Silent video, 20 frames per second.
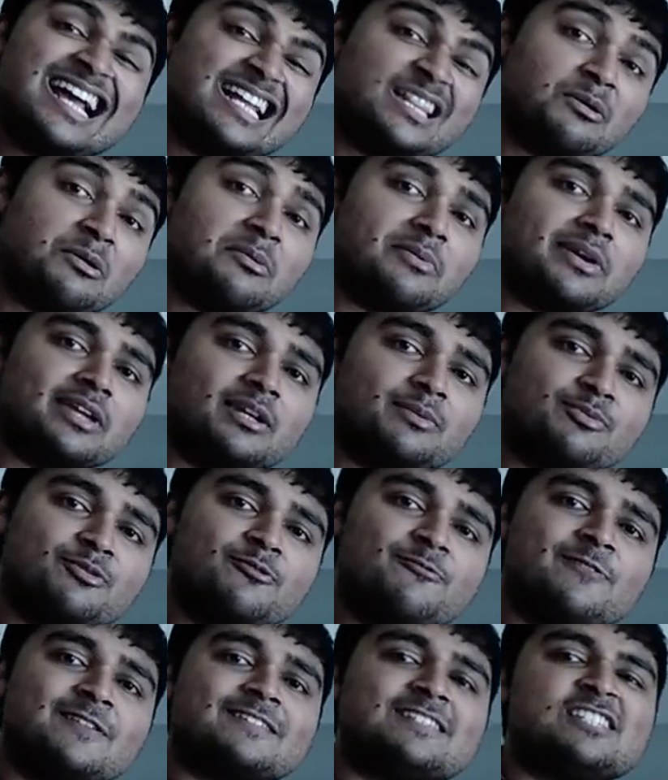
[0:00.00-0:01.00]
and the way we're going to
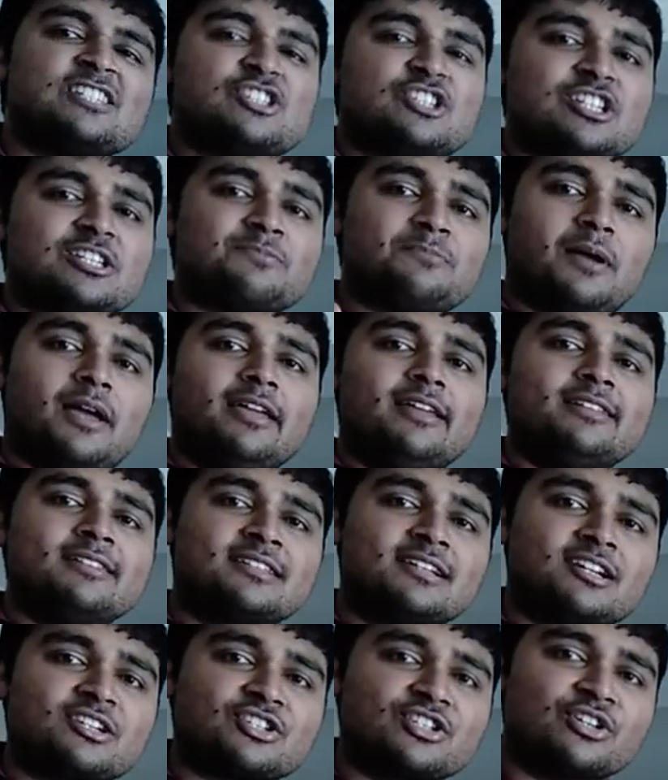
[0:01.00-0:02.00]
prove this is just by
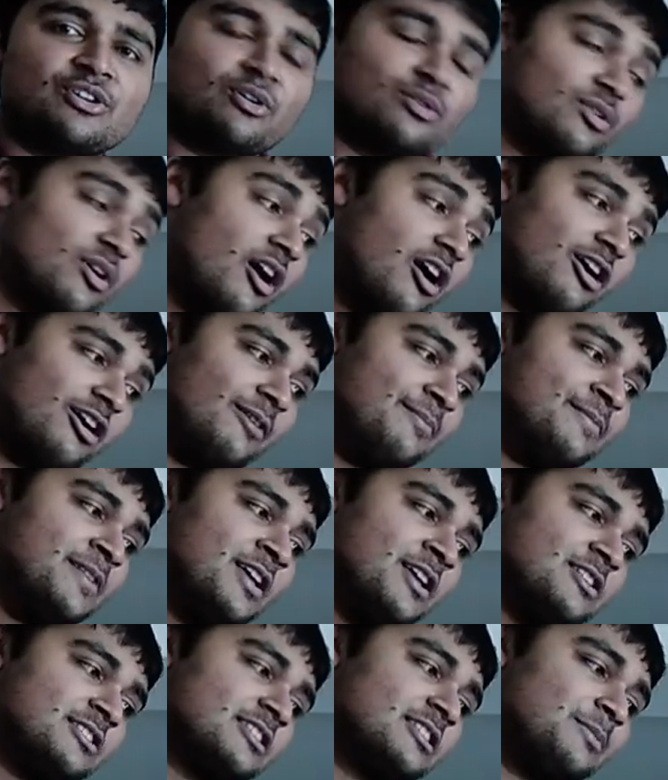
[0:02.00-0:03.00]
induction on r.
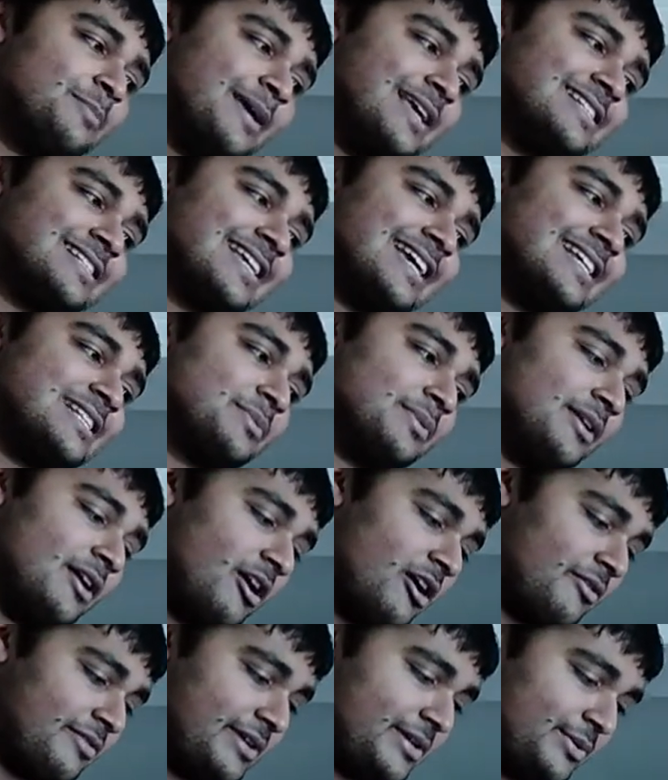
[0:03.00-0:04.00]
So the base case when
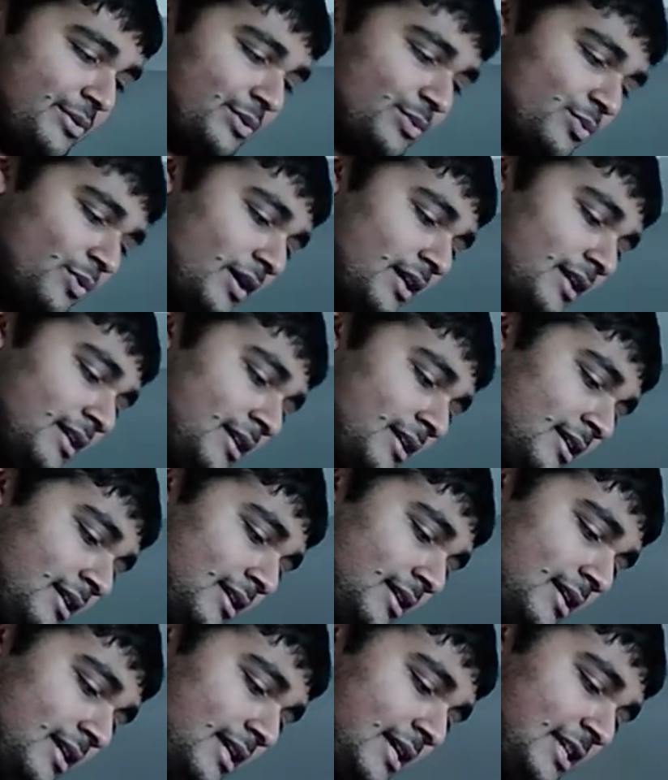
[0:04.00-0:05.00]
r equals 1
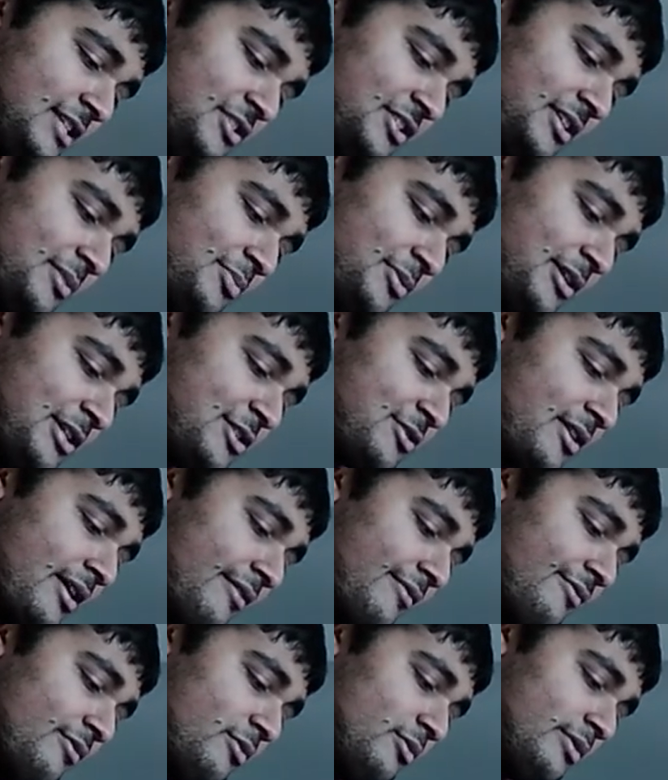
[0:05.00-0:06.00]
is just pretty
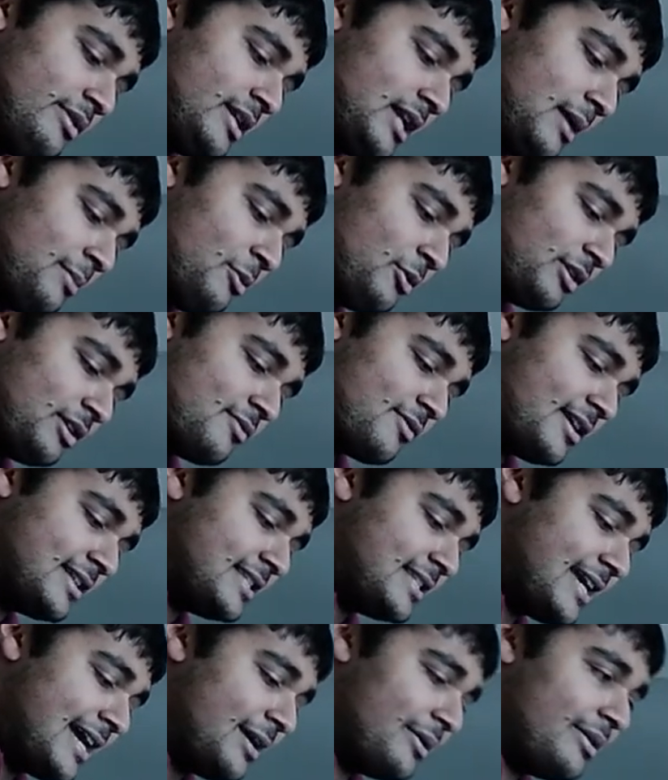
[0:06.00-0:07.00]
straightforward, I'm not going to
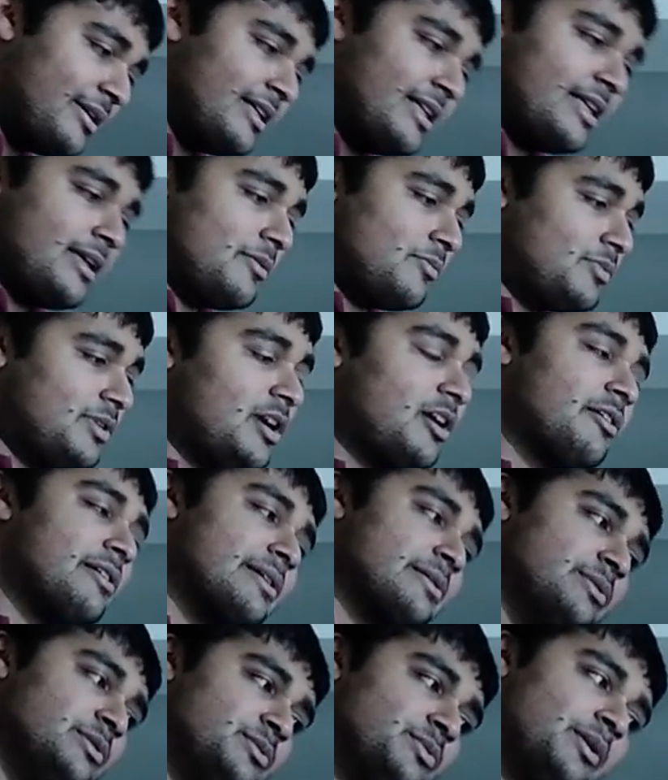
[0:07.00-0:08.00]
write it out. When r
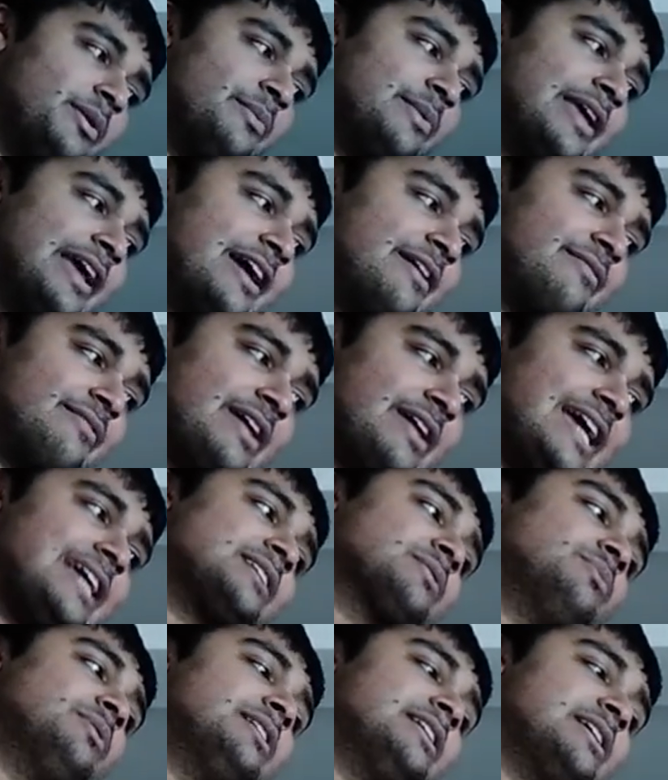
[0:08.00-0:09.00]
equals 1, we have
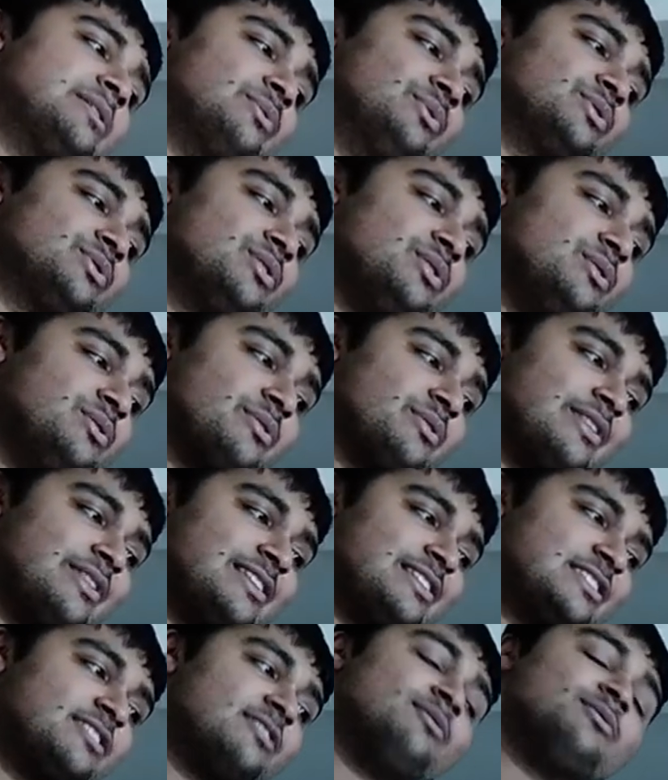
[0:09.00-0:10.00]
x1 equals 2, so
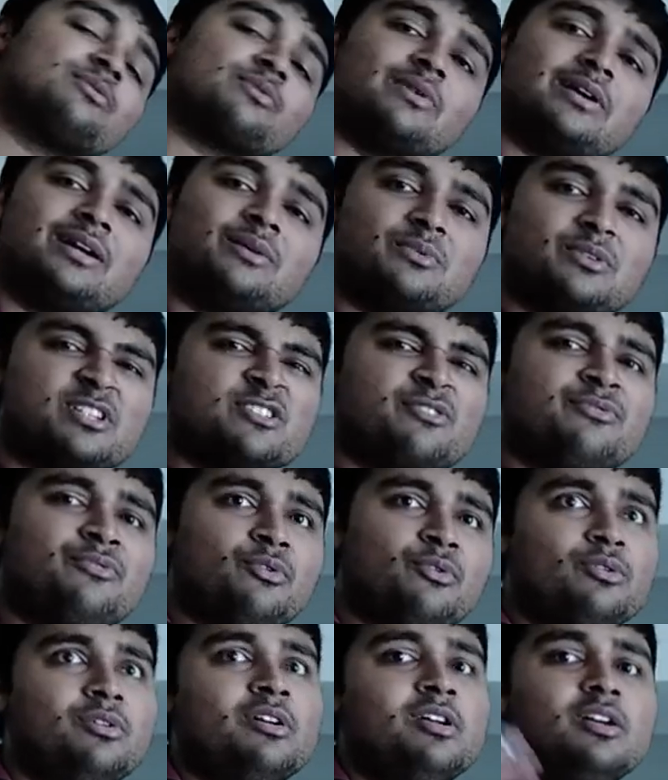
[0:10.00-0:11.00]
this is 2 squared, which is
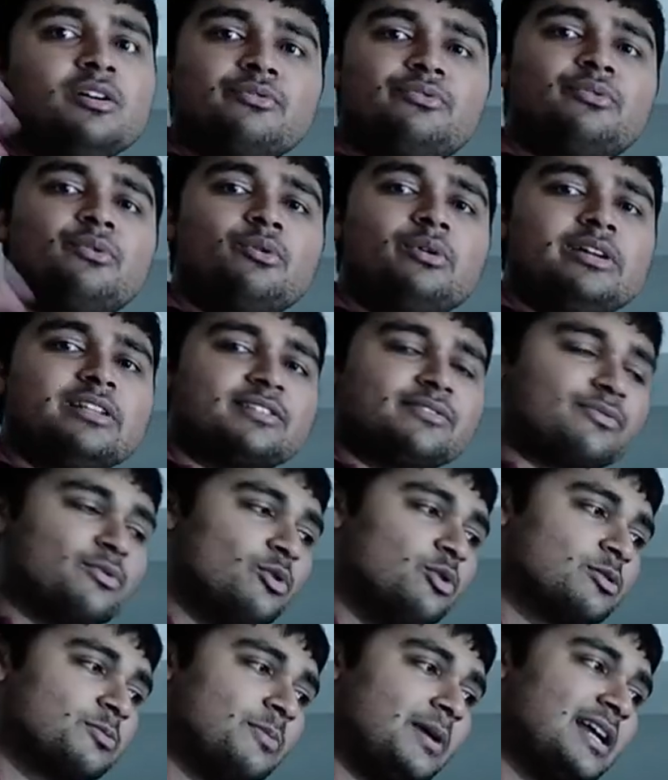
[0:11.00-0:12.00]
4. 4 is, of
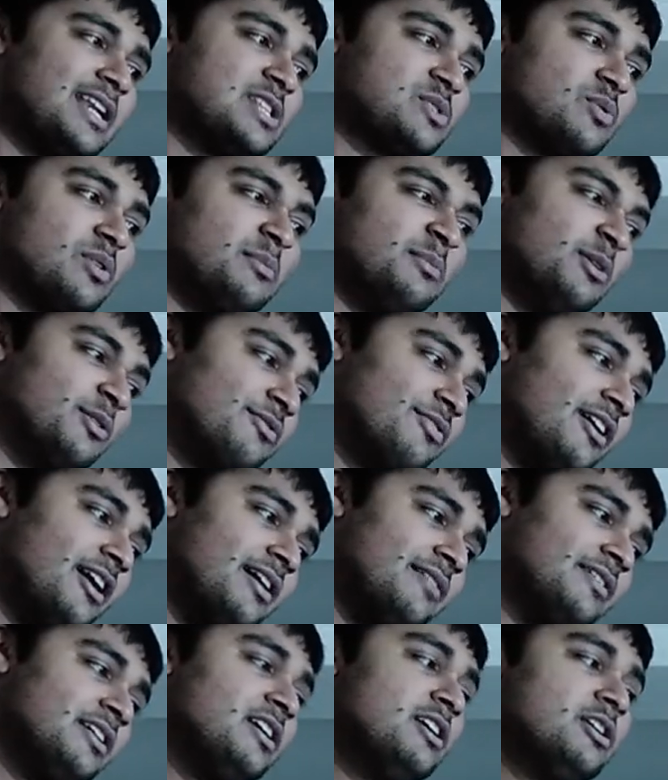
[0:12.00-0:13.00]
course, minus 1 mod
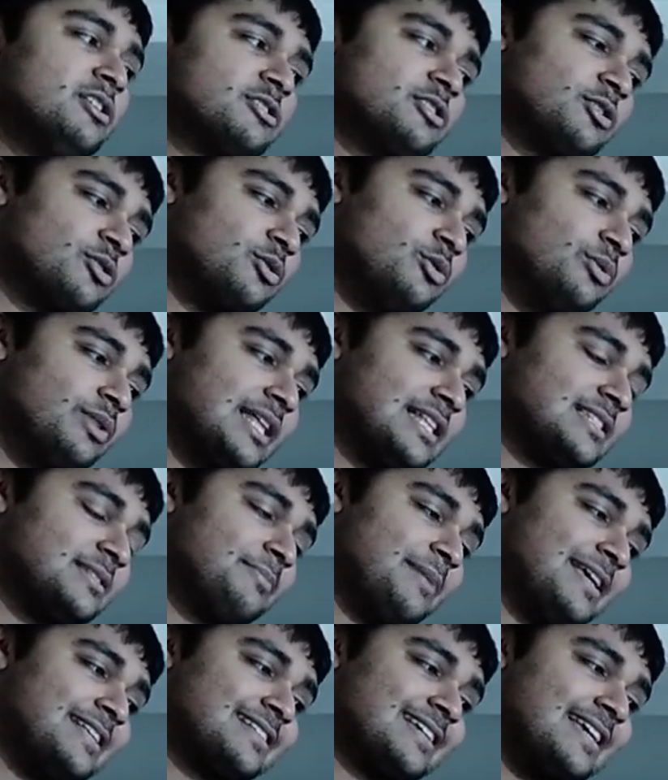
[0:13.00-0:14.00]
5. So cool, that's
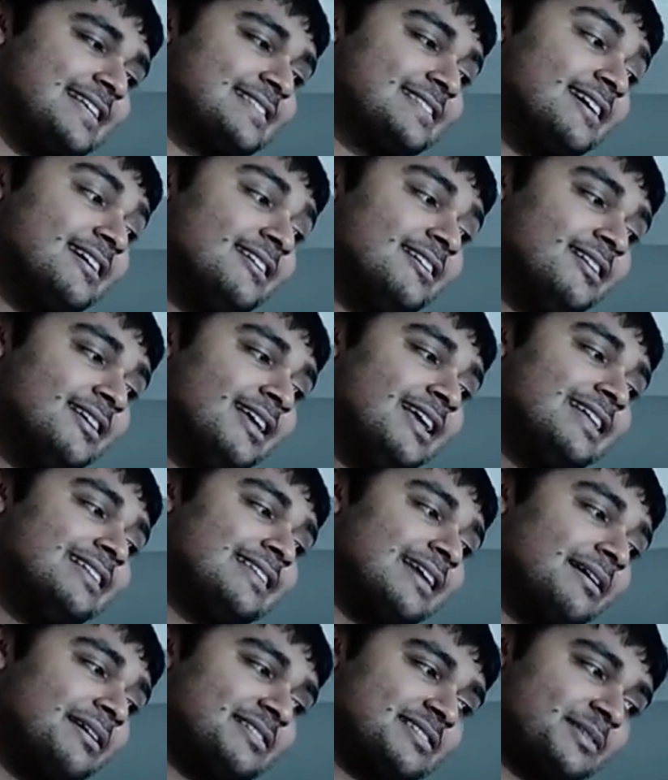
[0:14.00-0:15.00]
the base case done.
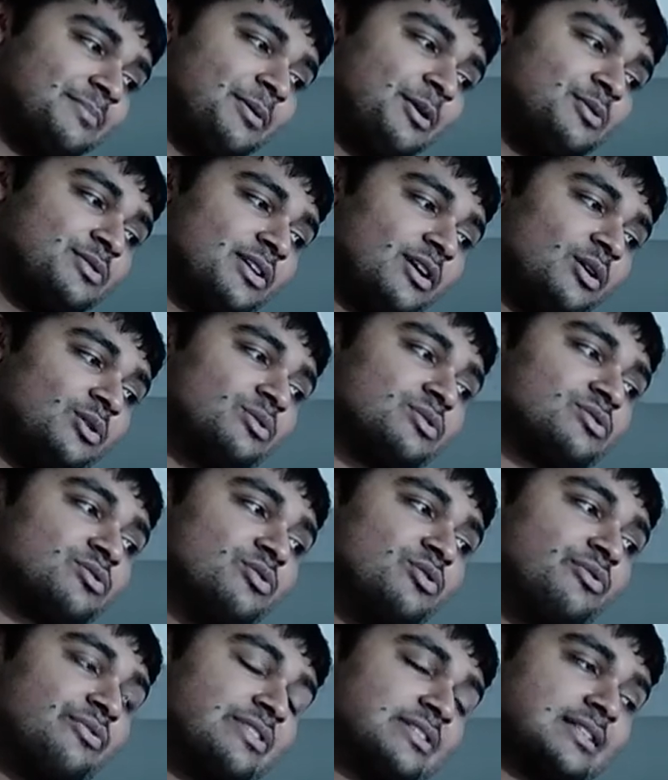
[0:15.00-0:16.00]
Now let's suppose it holds
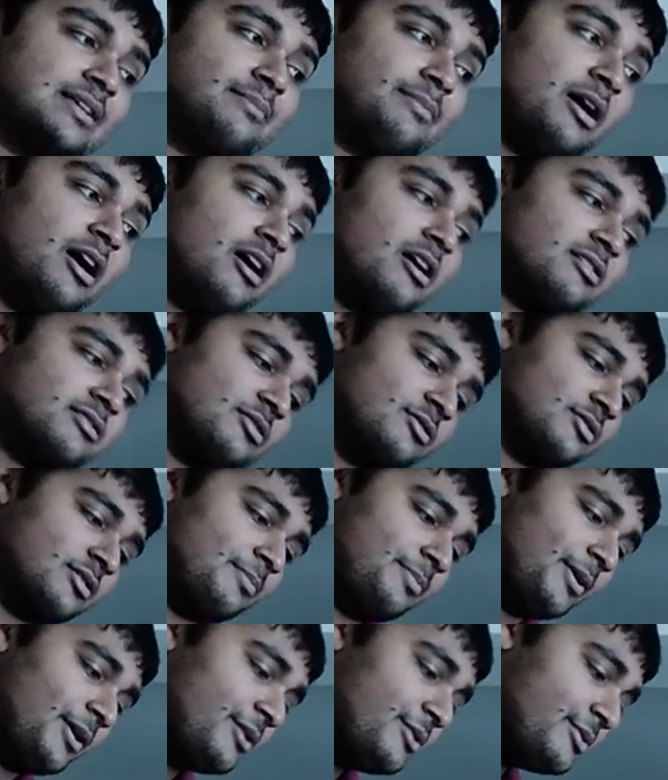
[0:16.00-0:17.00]
true for some r. So
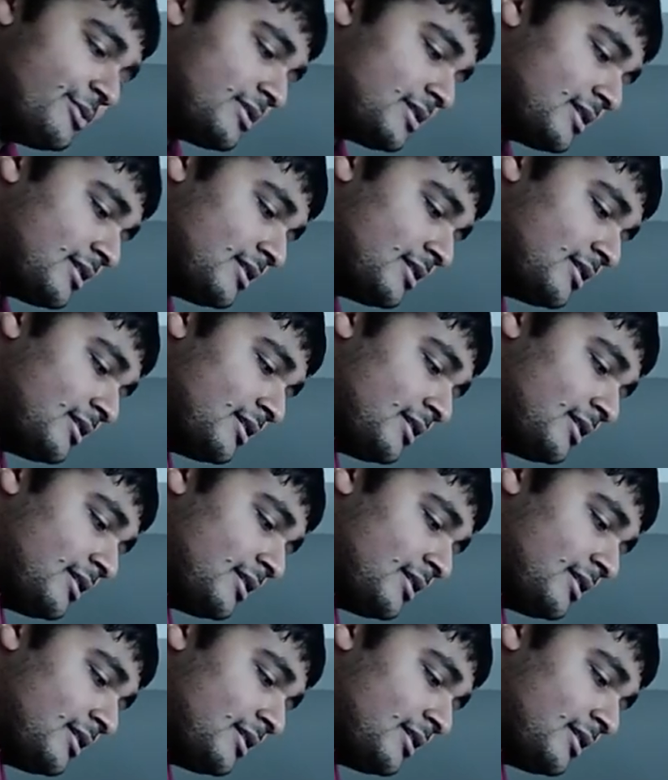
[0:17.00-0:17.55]
suppose